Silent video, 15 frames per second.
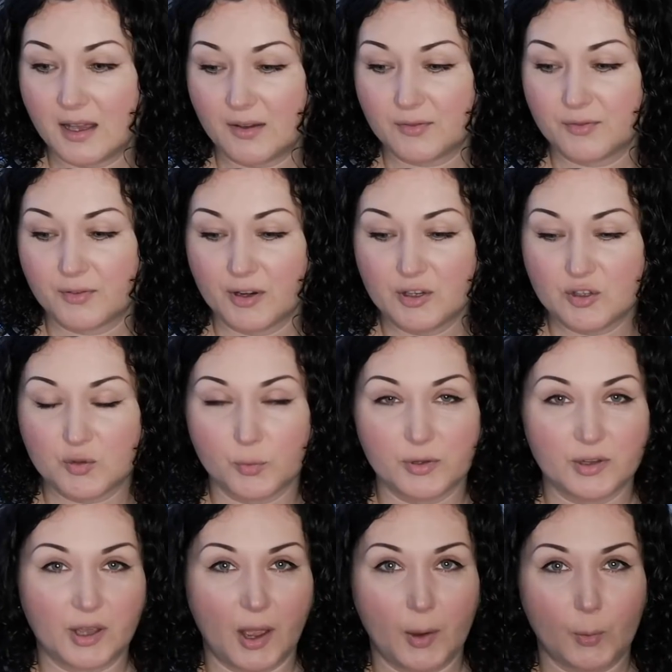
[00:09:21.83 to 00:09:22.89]
fringe will
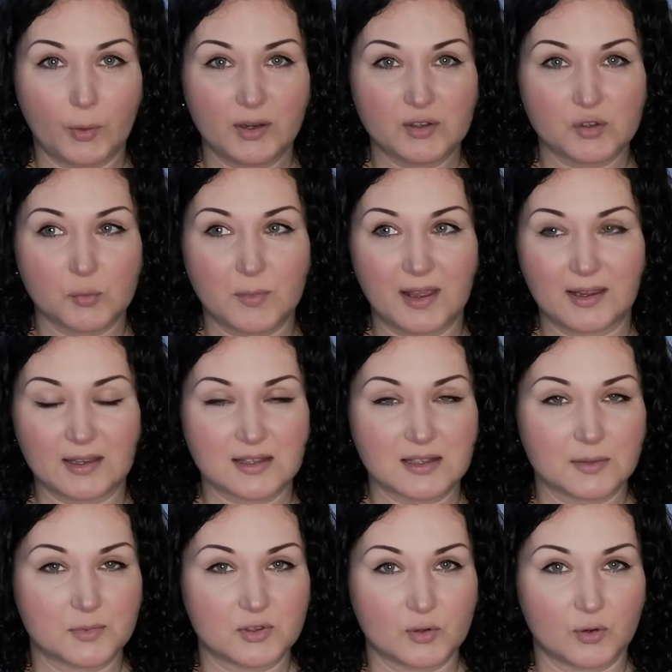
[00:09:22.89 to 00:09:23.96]
go into making some
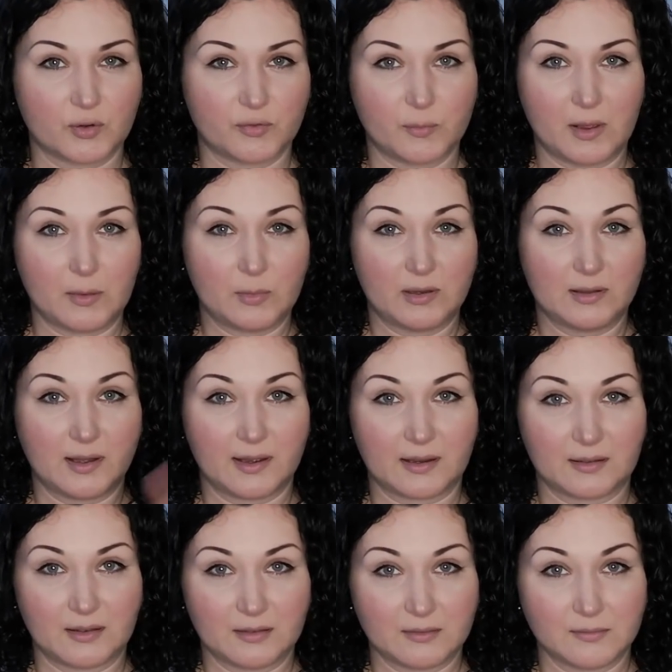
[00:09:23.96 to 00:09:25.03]
sort of maybe like the